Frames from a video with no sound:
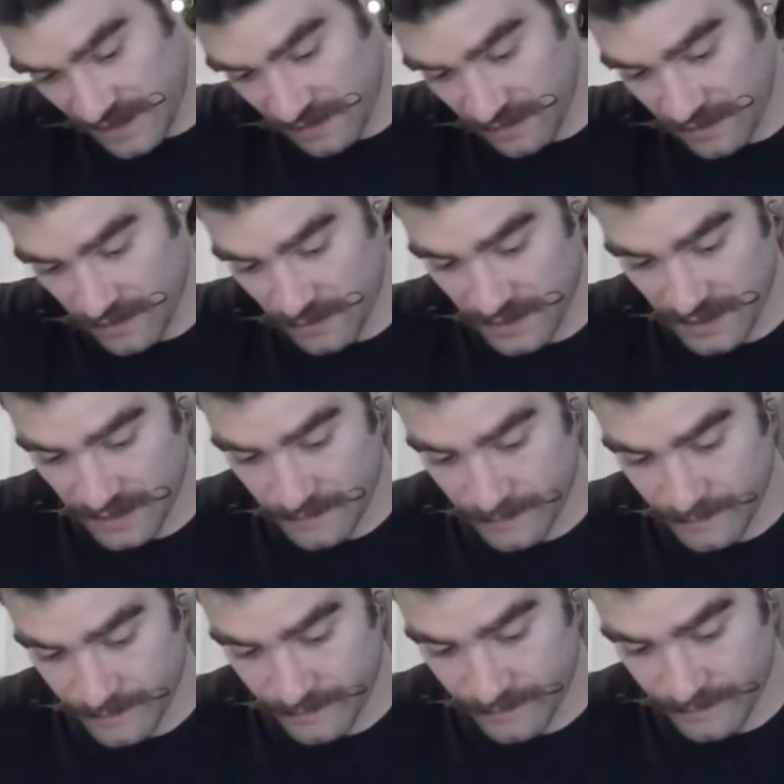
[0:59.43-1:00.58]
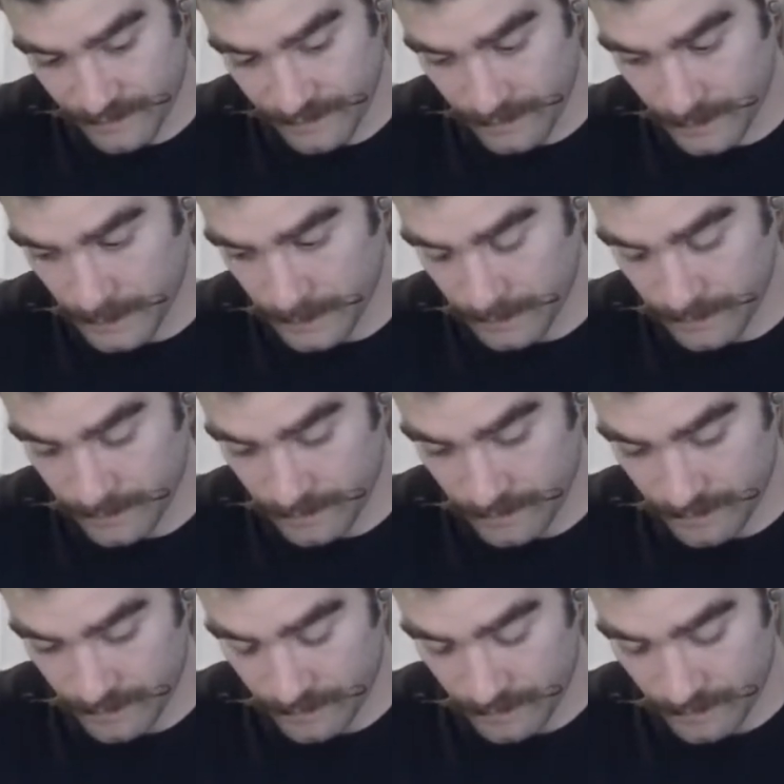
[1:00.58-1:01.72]
still a doozy.
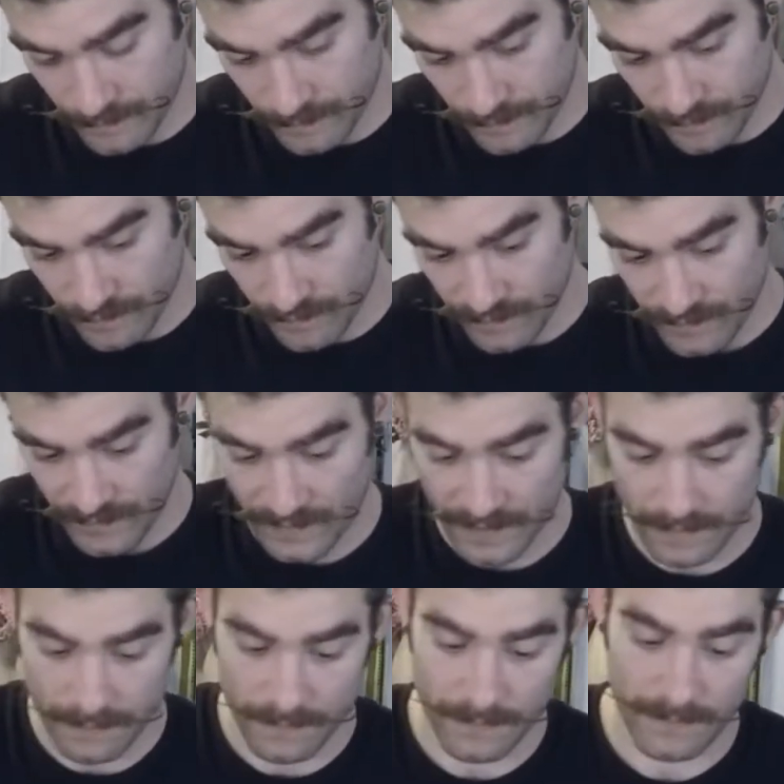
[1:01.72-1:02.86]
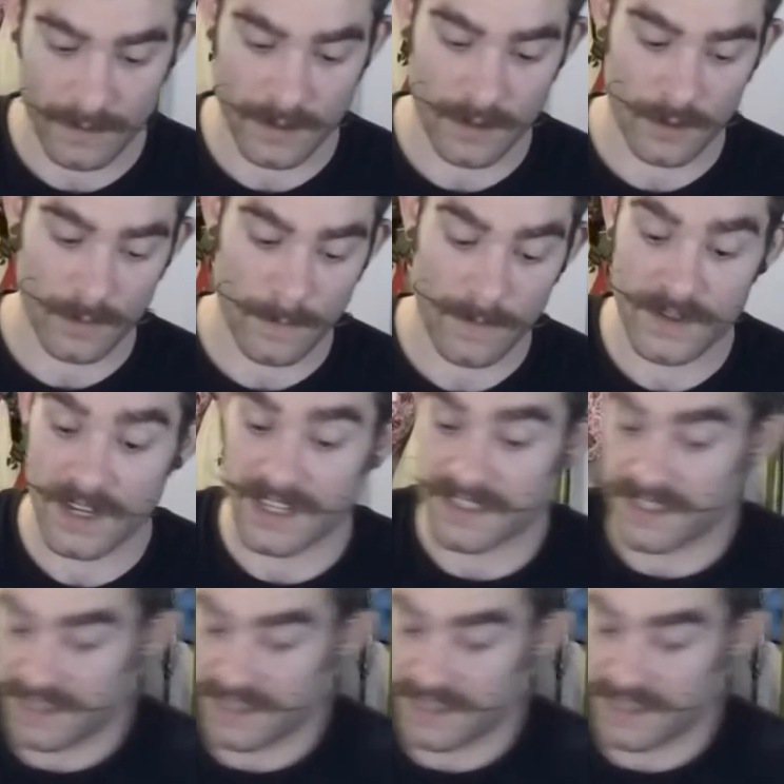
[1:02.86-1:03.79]
There you go. Toss